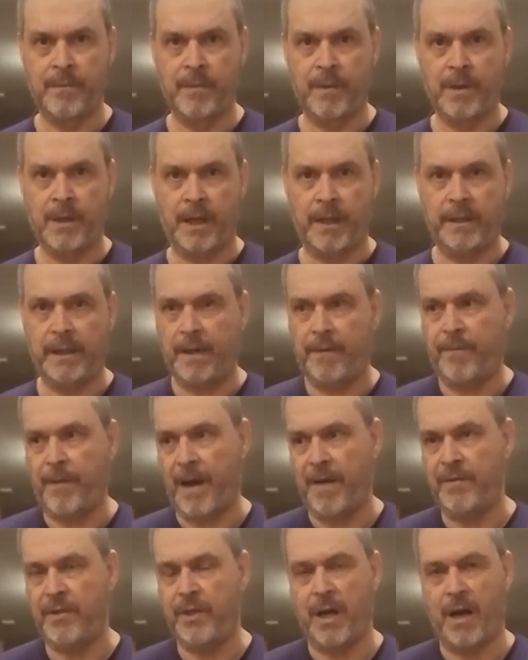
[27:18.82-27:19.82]
I got a
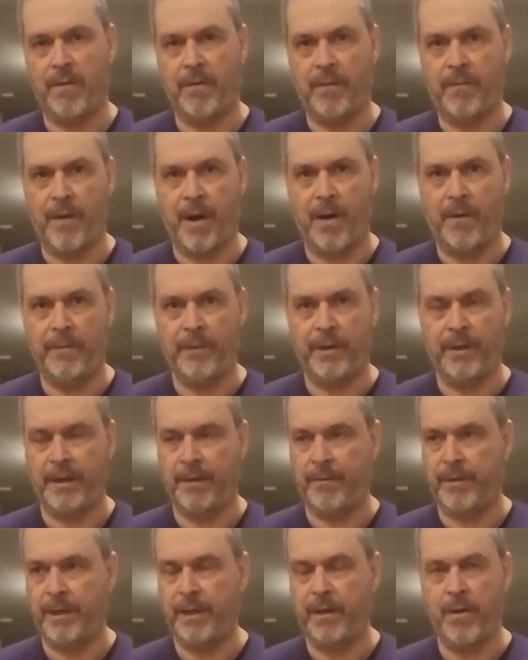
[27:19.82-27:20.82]
5-shot revolver and
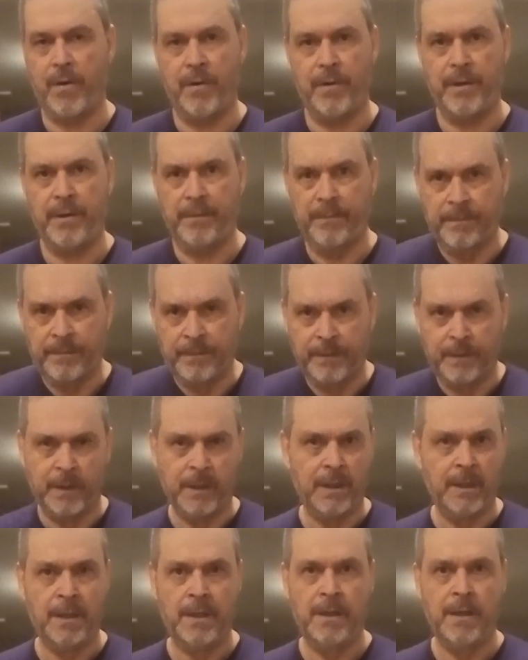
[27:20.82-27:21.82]
a reload.
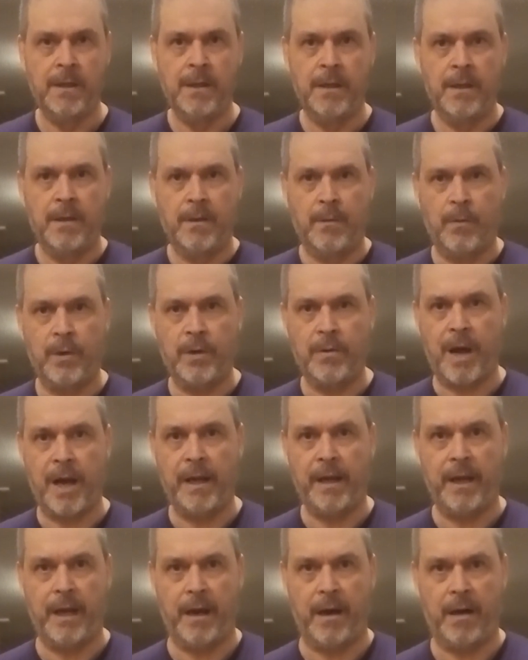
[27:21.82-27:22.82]
What do
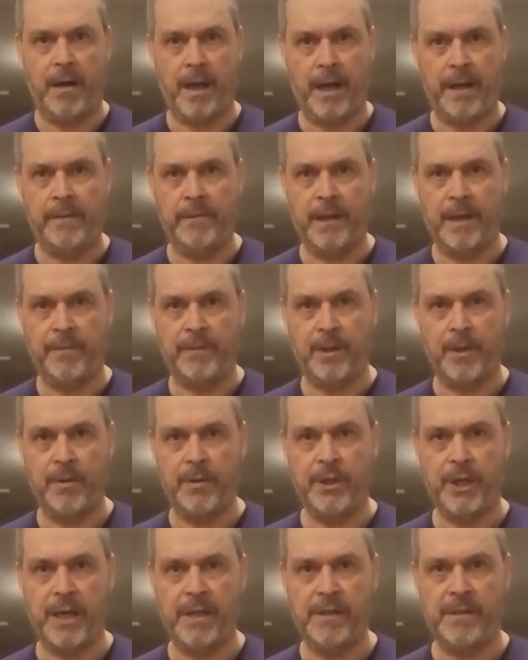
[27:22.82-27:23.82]
I care? I don't have to go
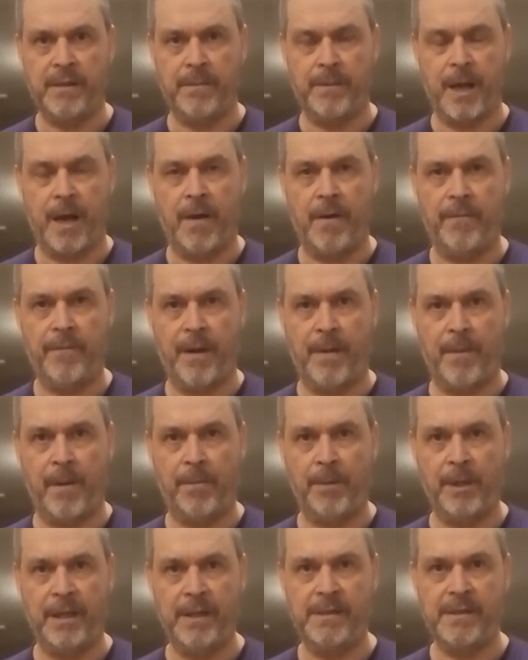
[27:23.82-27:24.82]
chase them. Now, if I'm a
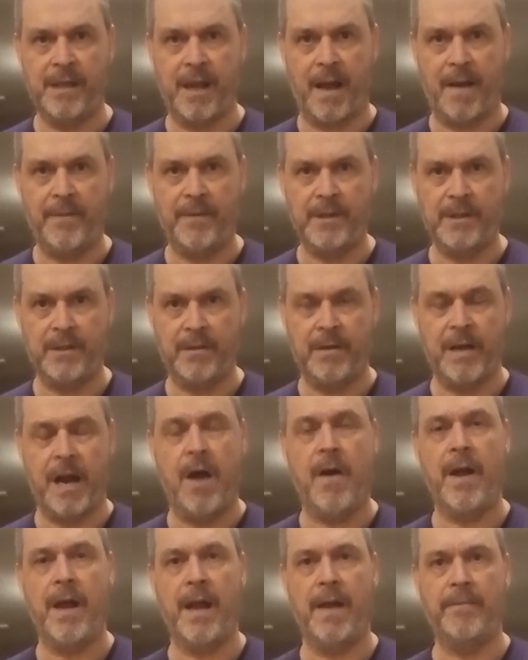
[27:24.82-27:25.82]
police officer, now
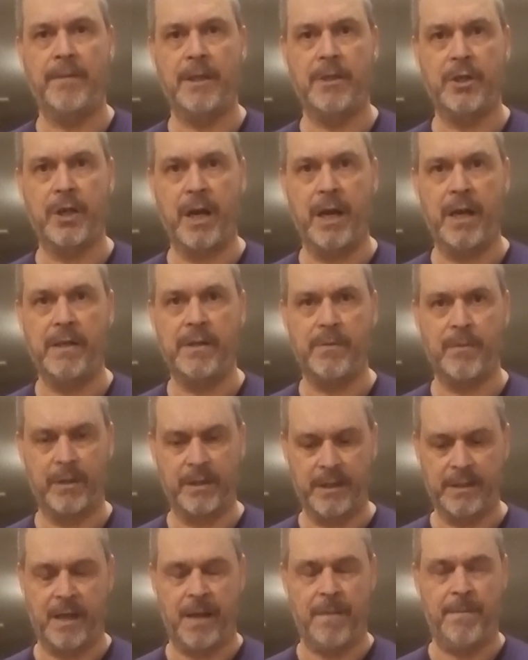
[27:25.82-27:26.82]
I have to chase. What
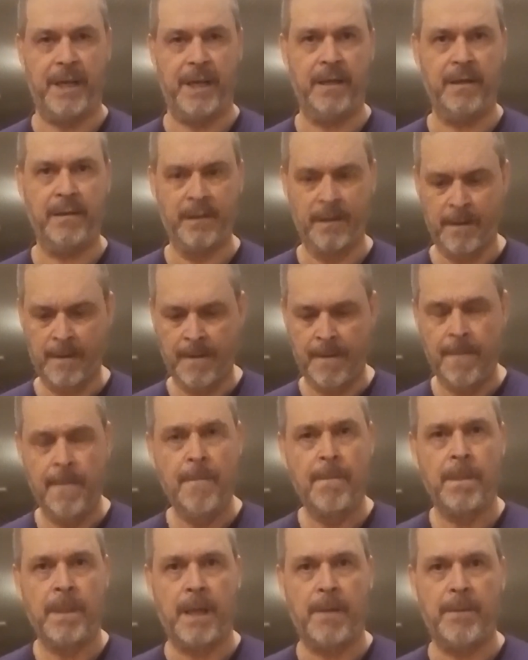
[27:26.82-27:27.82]
does that mean?
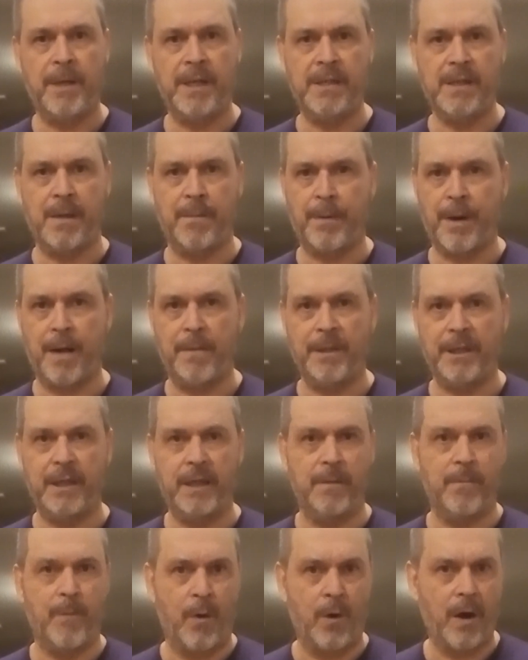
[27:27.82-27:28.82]
That means I probably
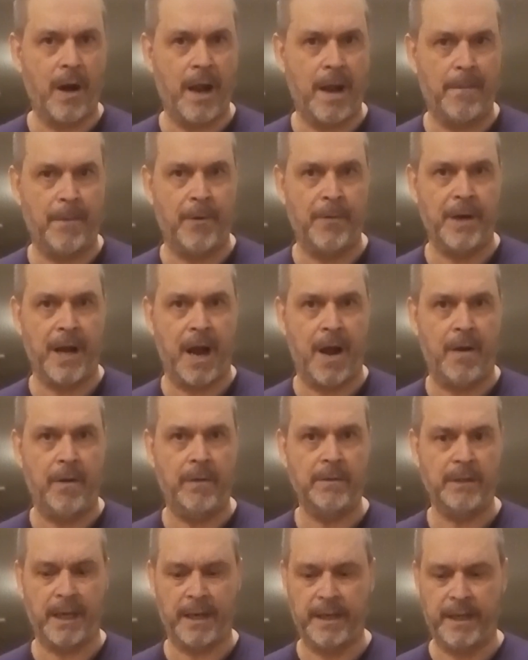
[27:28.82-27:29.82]
need more ammo
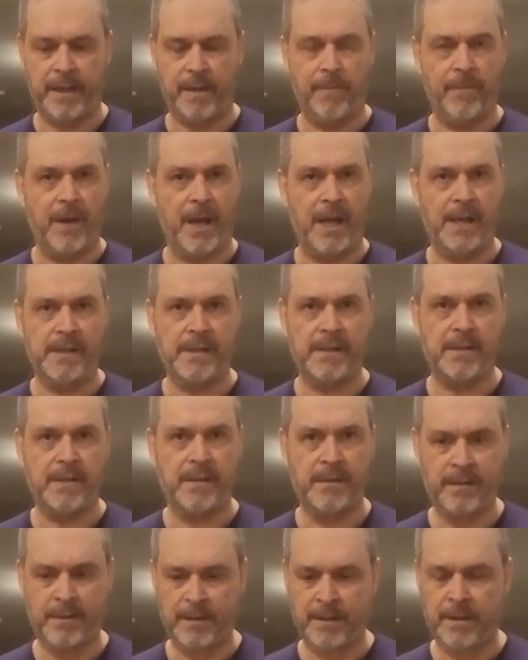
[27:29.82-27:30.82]
now. I need a
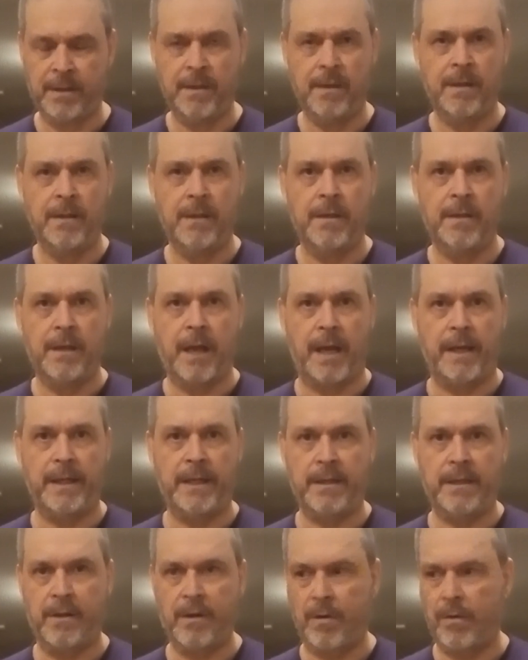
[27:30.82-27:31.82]
vest. I
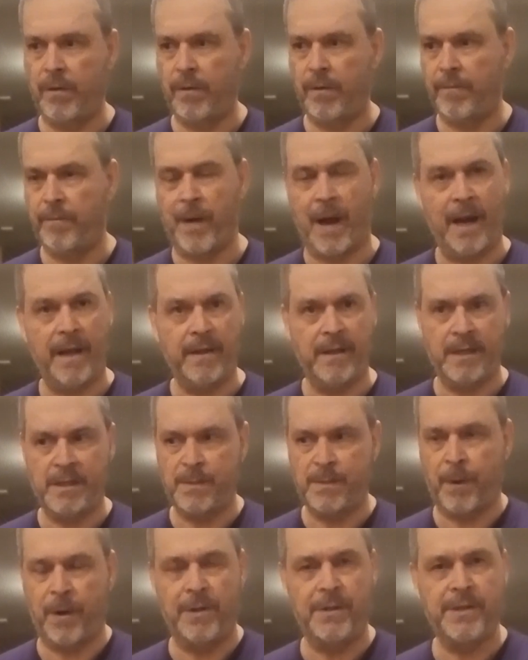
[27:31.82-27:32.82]
need to go find
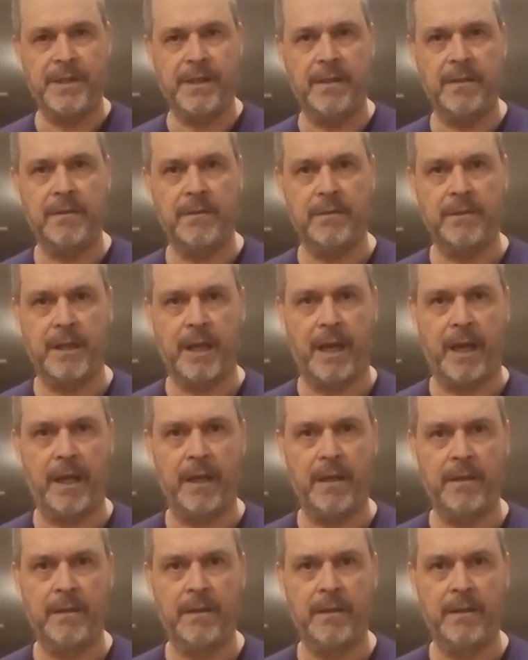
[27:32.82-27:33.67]
this person, okay?